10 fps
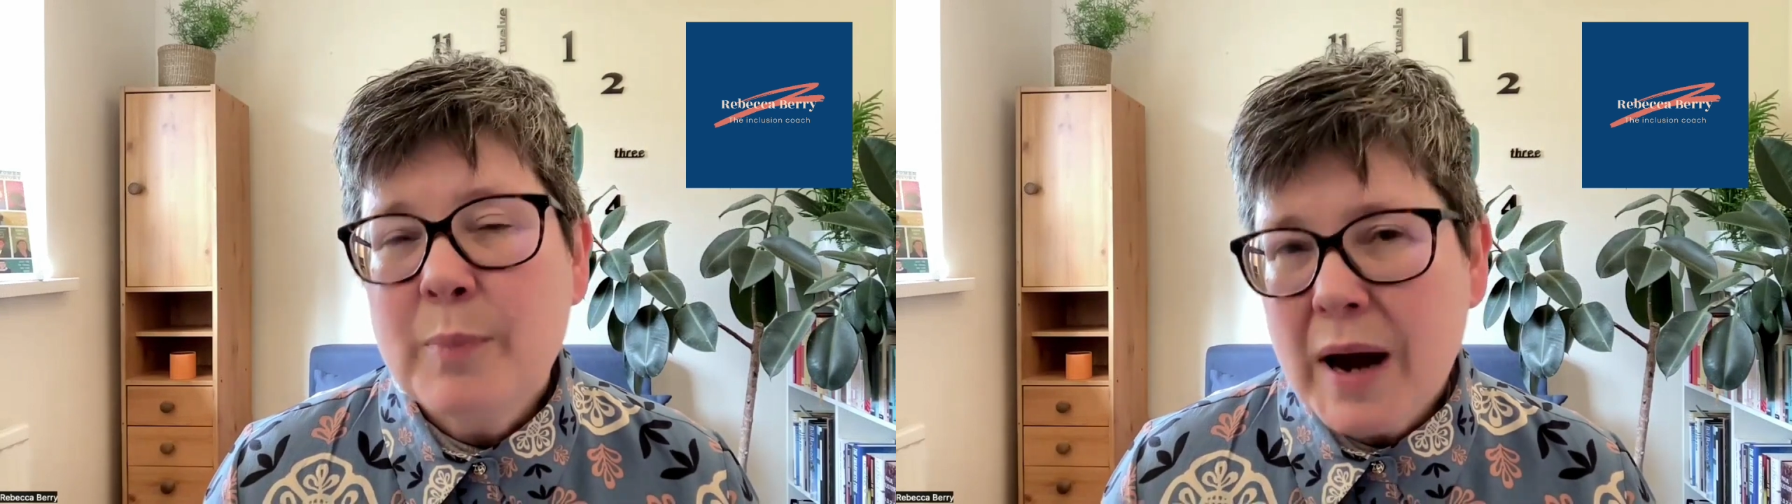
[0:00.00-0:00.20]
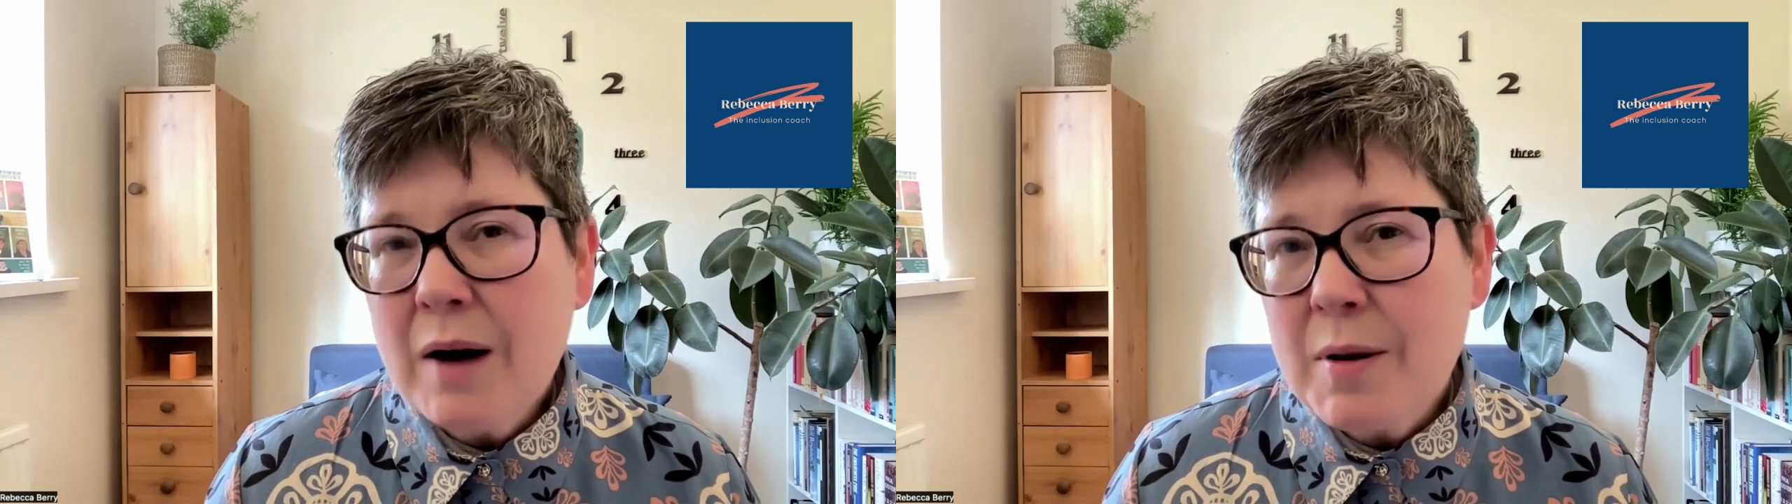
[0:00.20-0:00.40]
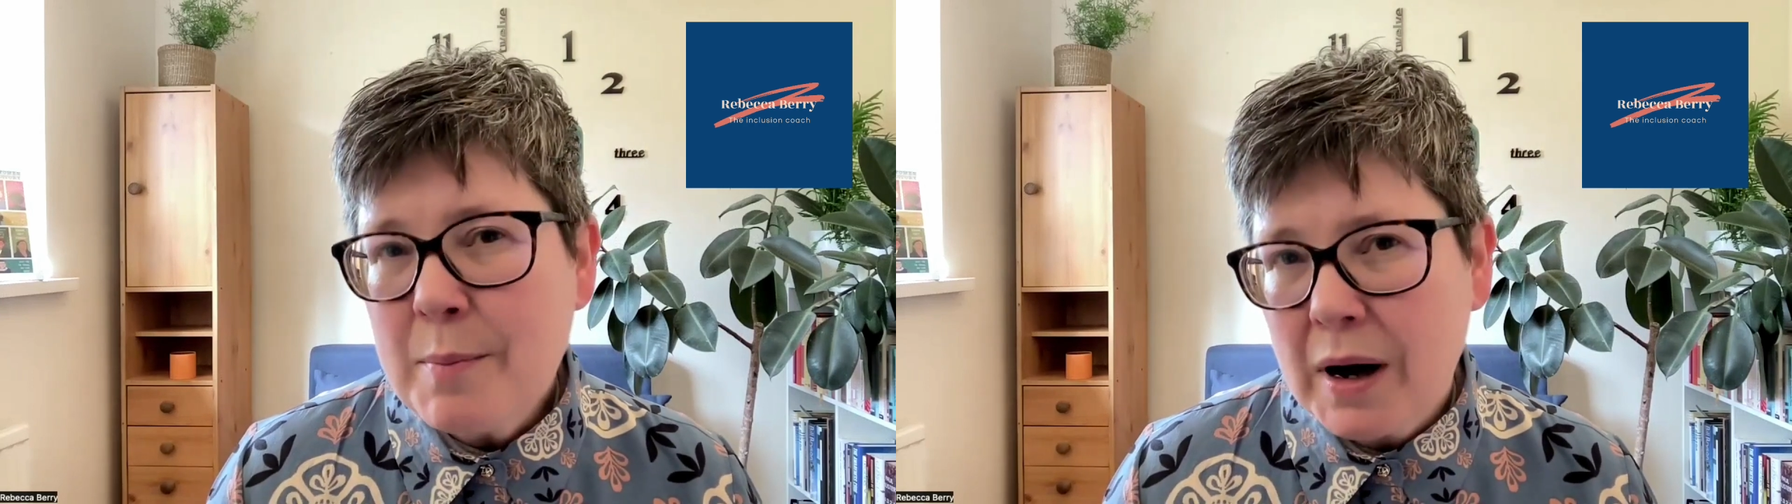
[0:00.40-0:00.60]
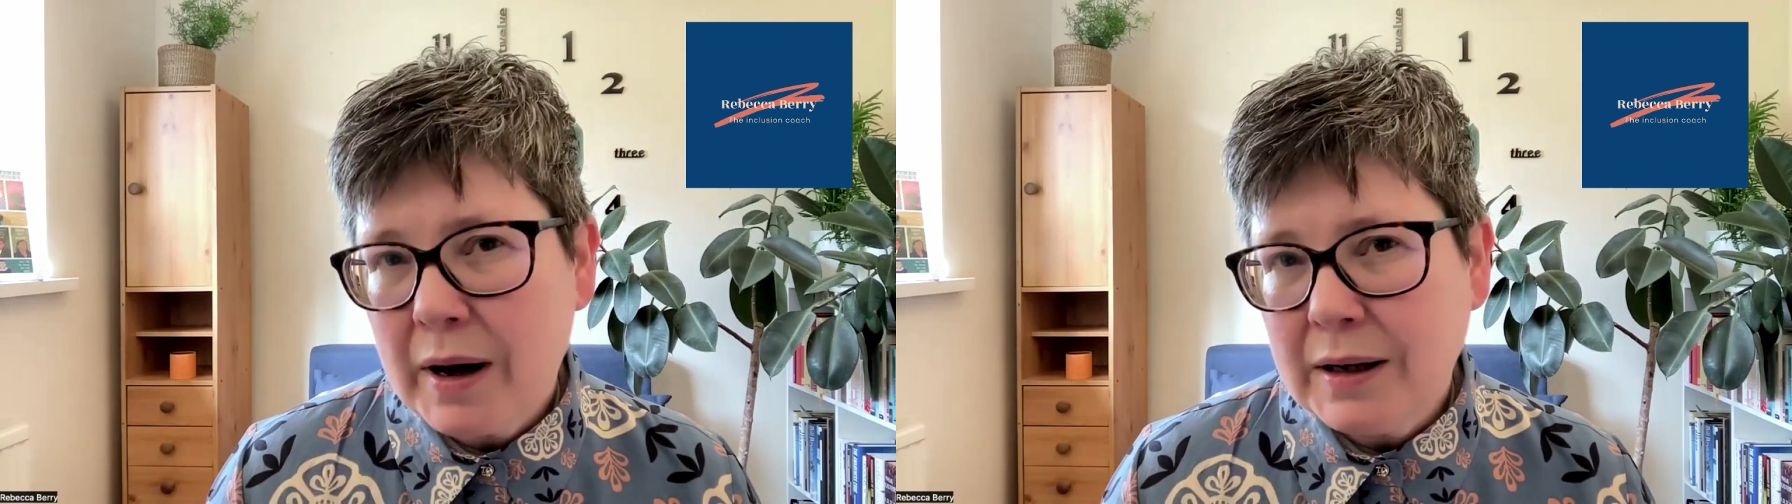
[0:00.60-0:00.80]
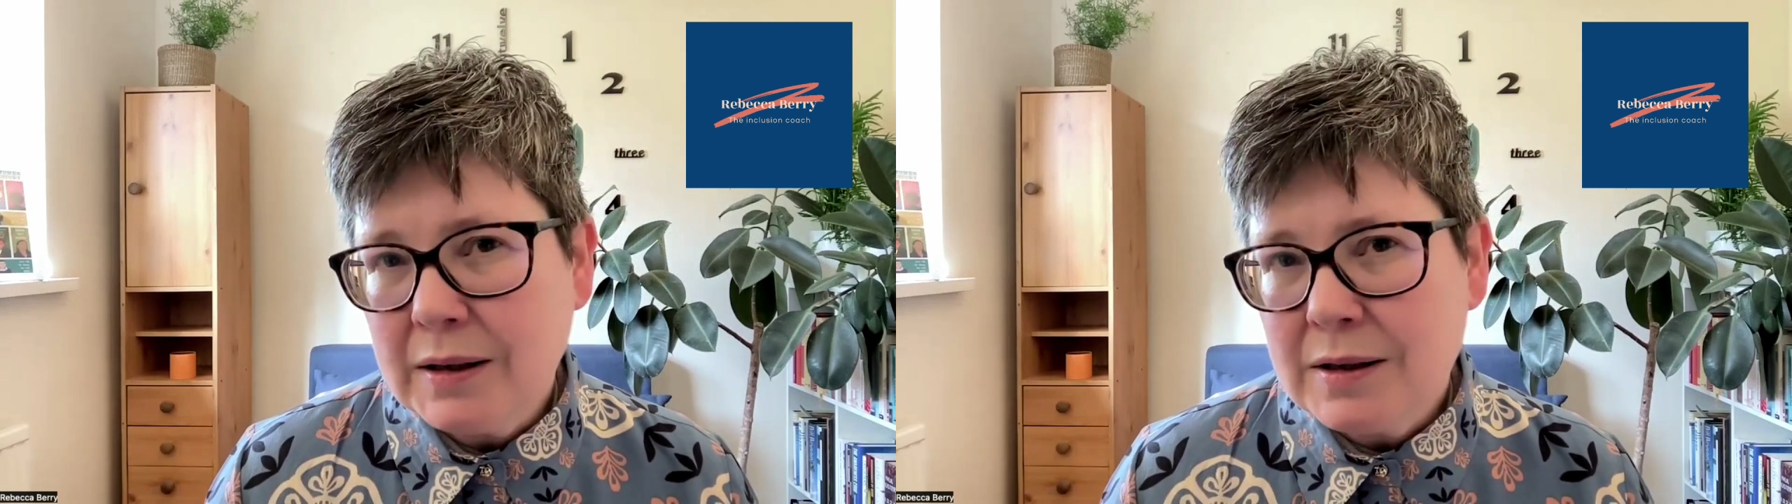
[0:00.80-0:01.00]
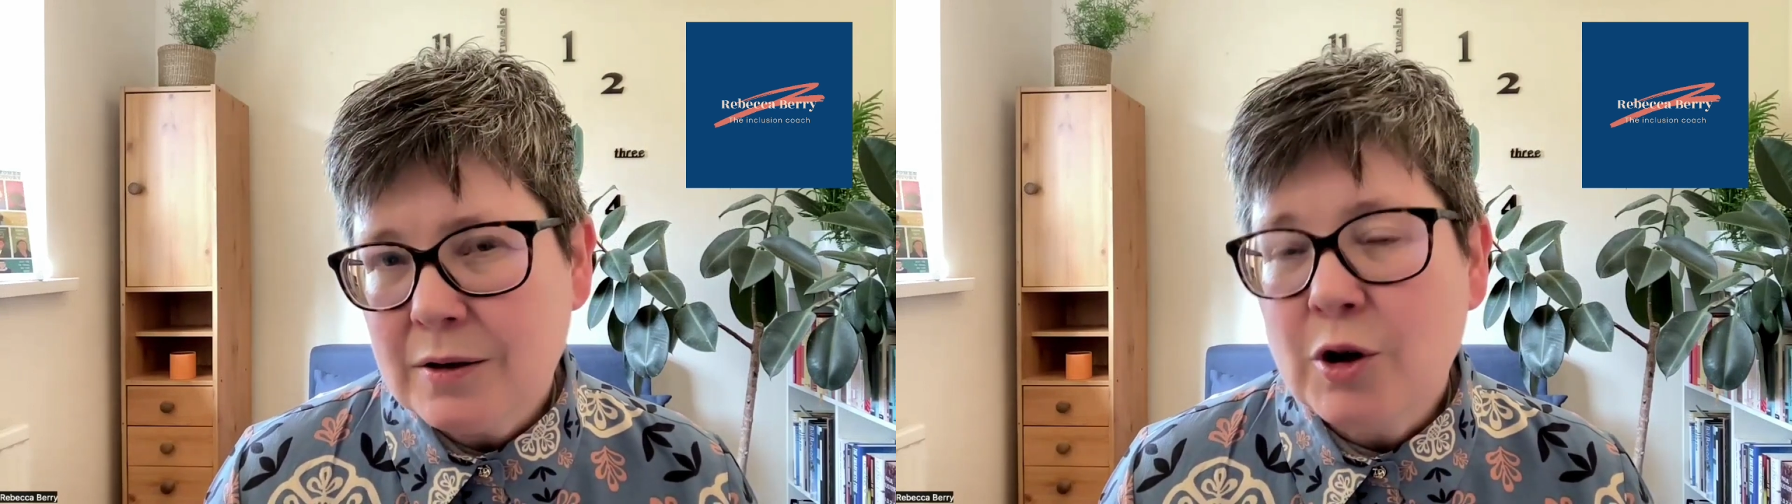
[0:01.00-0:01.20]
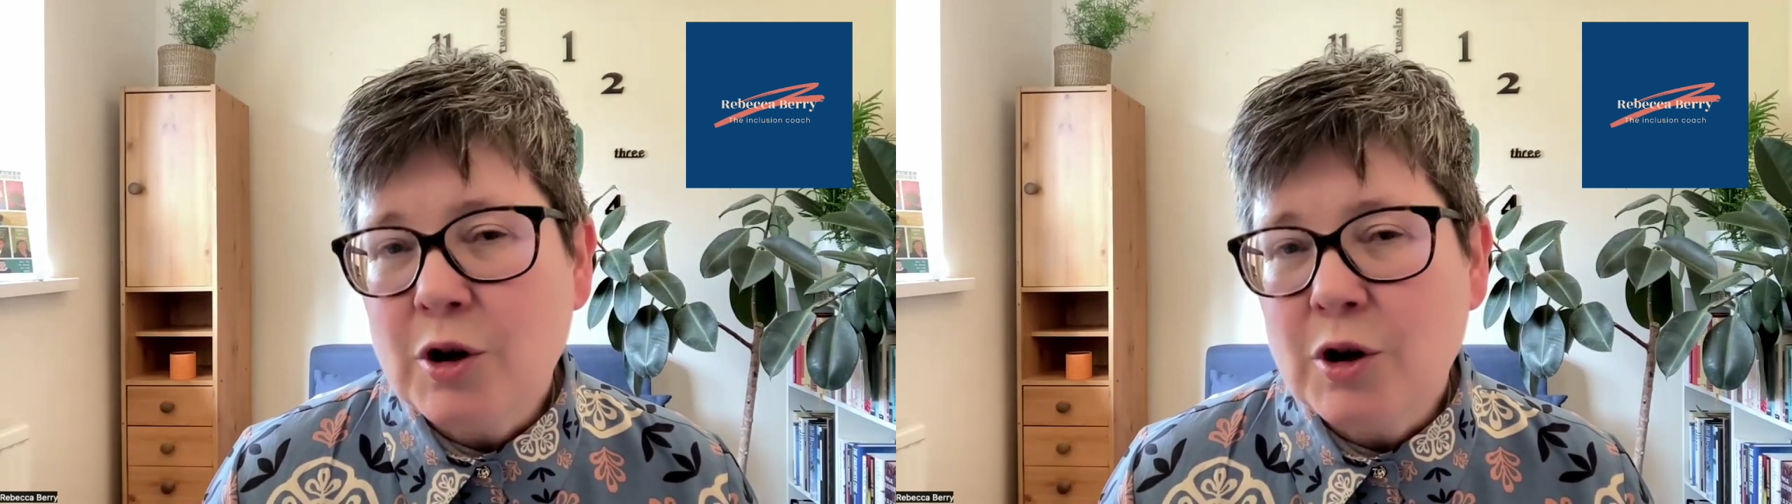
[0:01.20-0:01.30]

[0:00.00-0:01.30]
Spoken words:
bear in mind